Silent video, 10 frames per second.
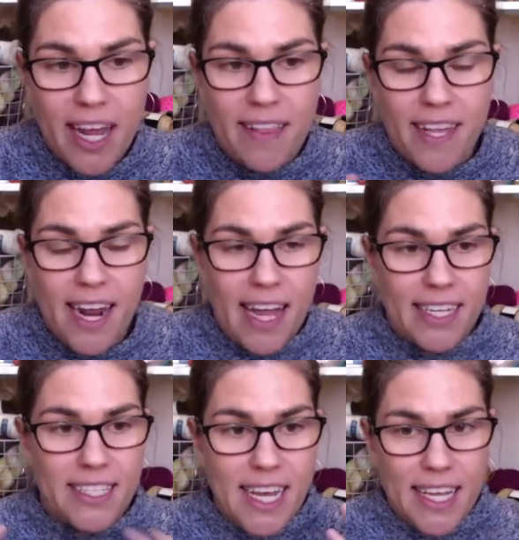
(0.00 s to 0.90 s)
And then I had
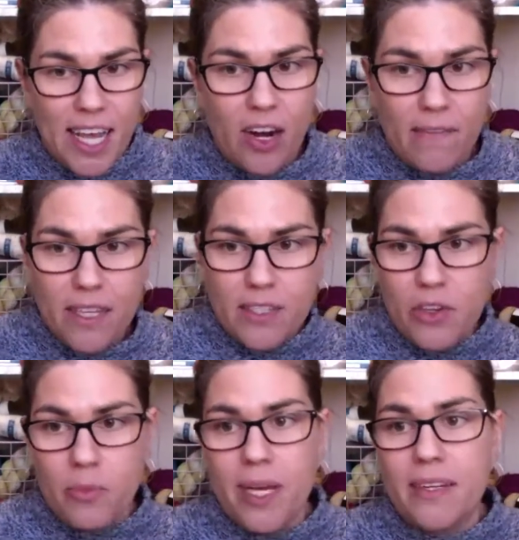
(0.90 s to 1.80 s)
to take care of this
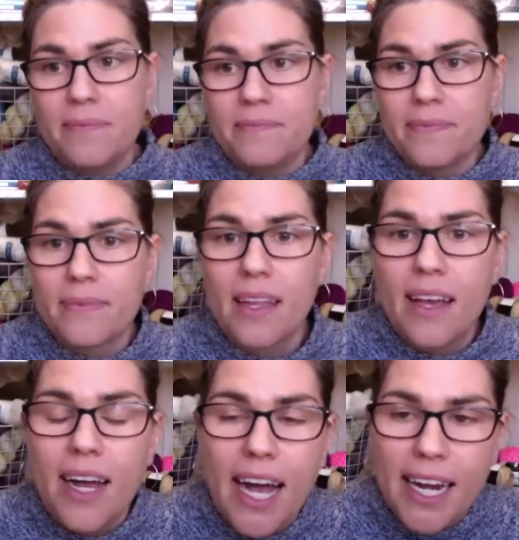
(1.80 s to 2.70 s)
human.
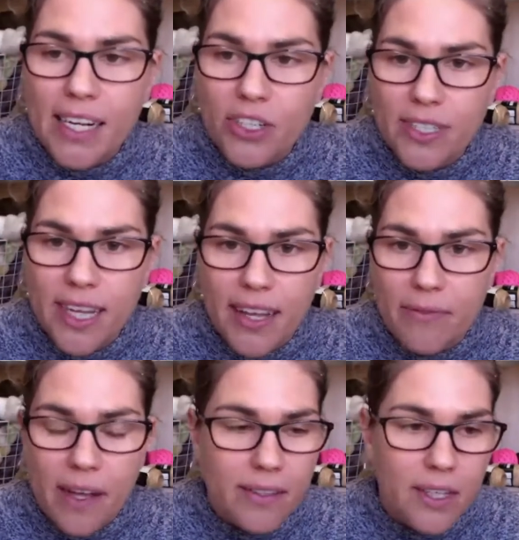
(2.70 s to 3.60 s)
And I just like
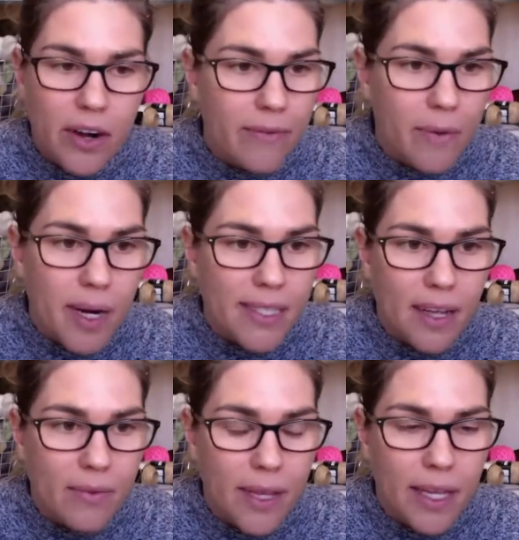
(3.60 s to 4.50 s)
felt sorry for
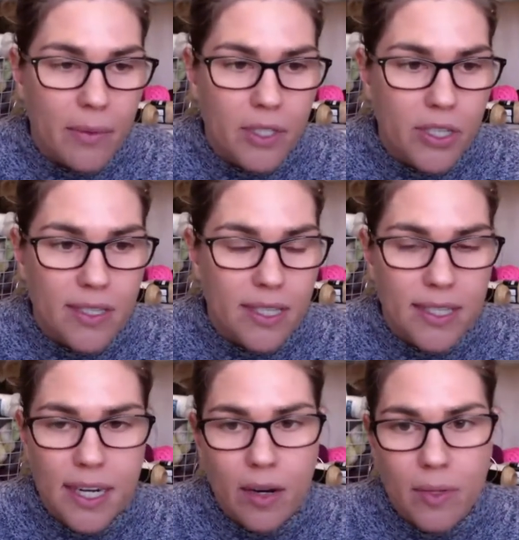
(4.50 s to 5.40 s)
myself. Like it was just
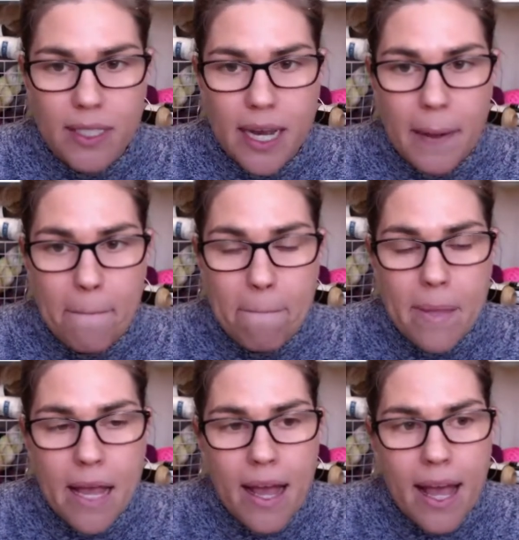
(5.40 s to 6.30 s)
this terrible time.
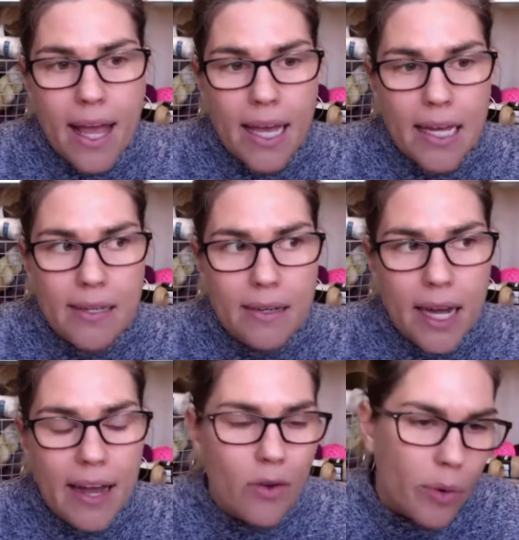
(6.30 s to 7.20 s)
And
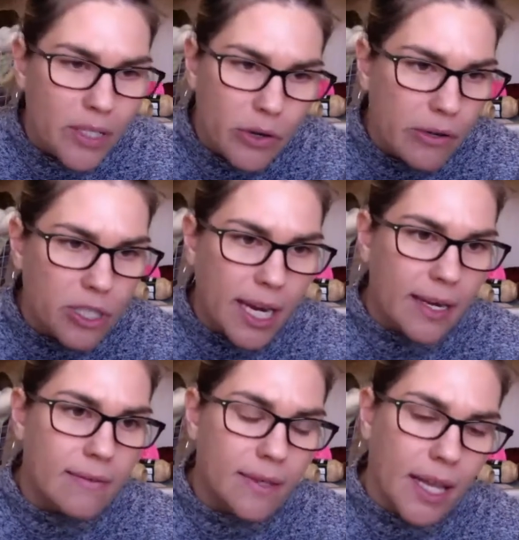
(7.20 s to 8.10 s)
I've always
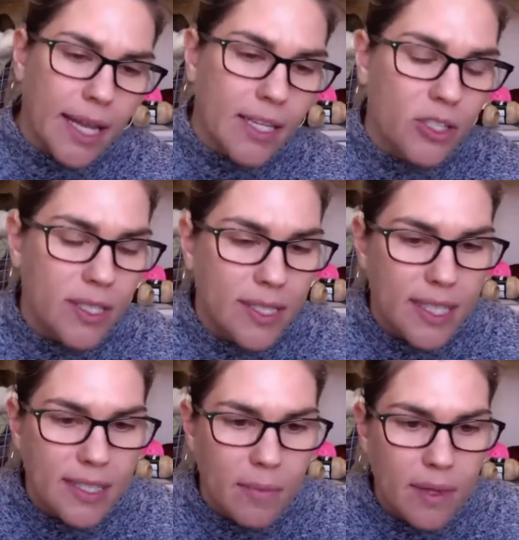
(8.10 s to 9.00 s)
crocheted. Like it's just,
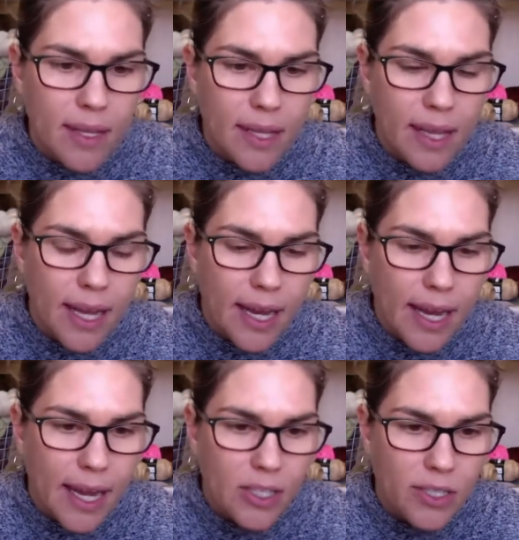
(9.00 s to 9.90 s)
it's something that like,
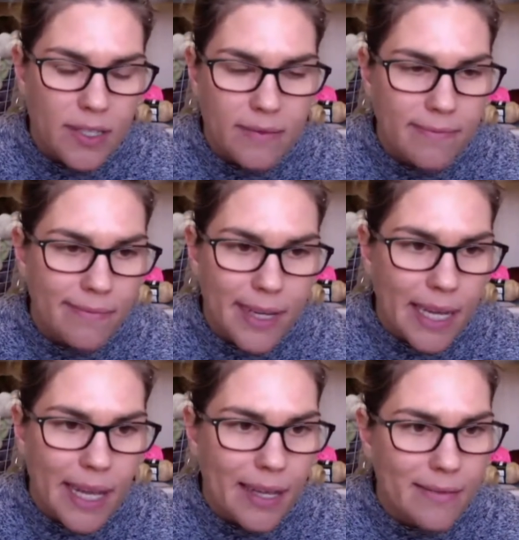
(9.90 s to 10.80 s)
I
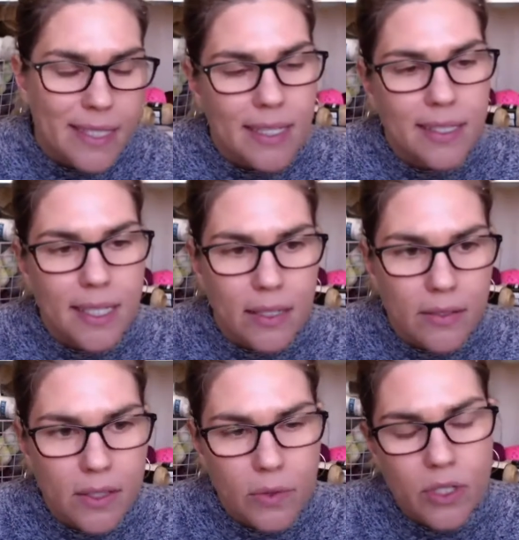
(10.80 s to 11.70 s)
can't sit
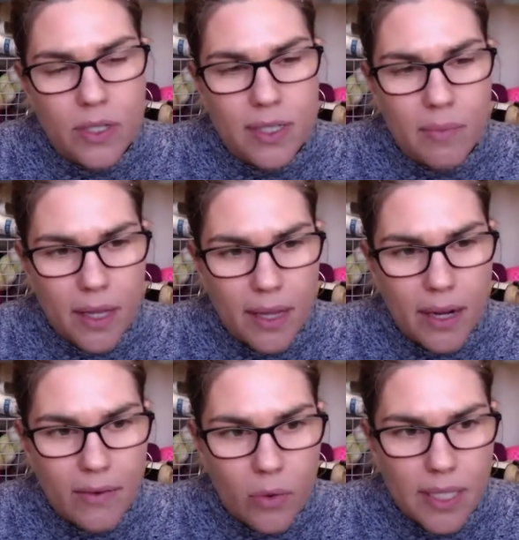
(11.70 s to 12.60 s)
still. So it's just something that
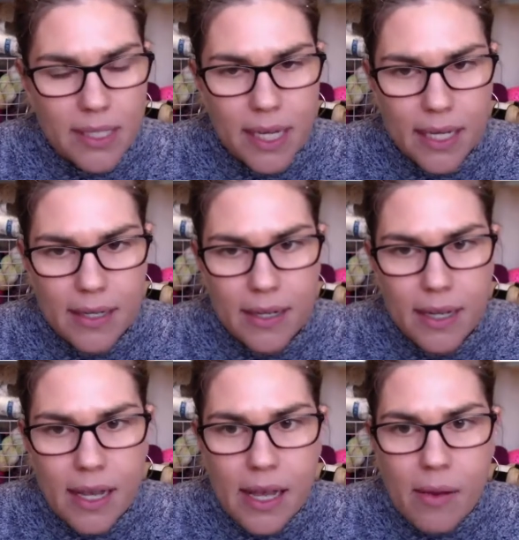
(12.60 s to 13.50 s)
I've always done.
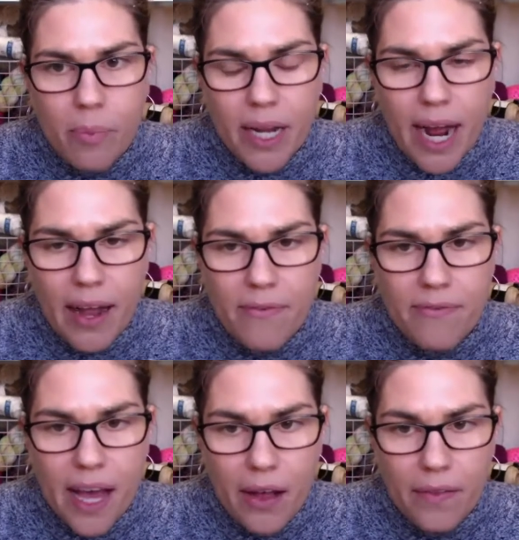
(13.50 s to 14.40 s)
But I
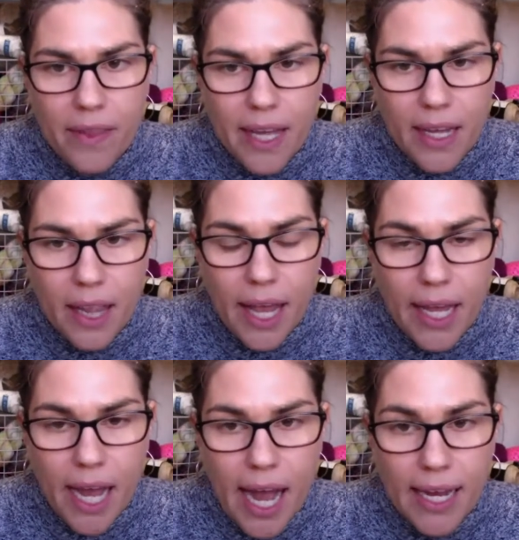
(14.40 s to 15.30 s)
found that
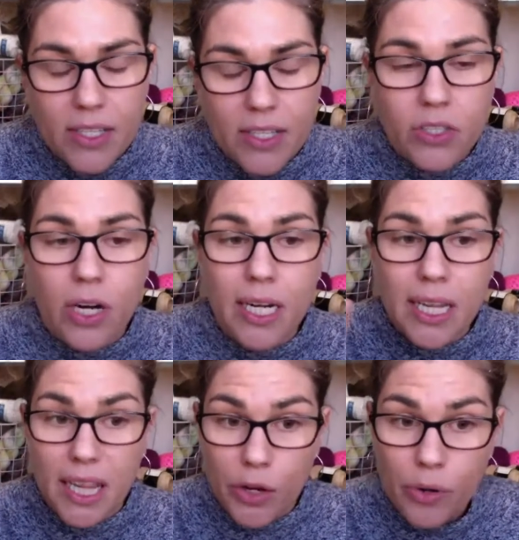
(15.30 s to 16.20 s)
like, I
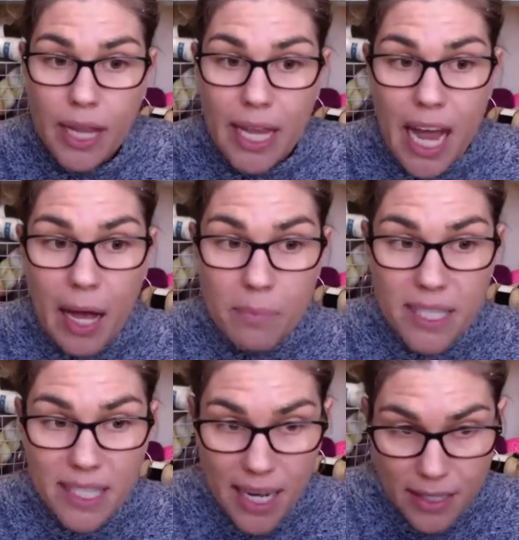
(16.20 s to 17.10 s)
started literally
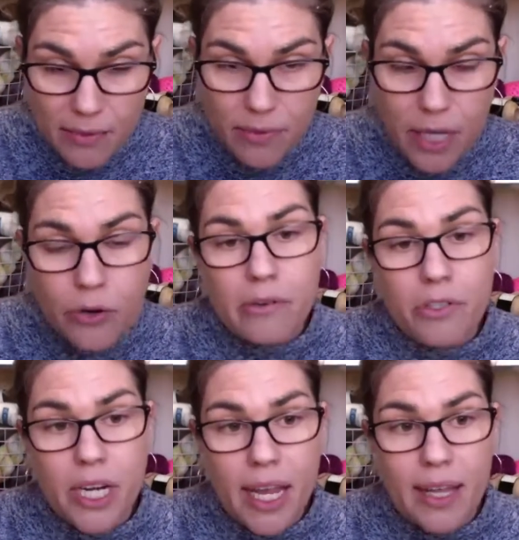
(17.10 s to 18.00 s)
obsessively
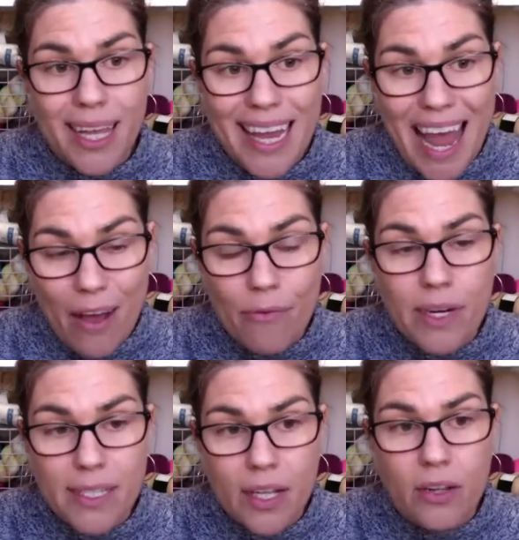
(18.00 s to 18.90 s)
crocheting like
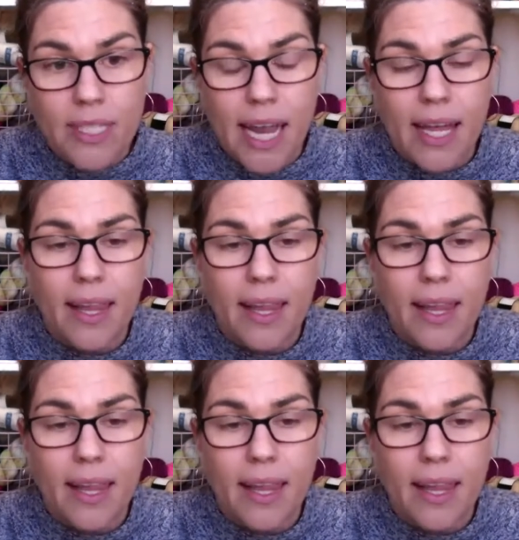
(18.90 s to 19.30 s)
every single day.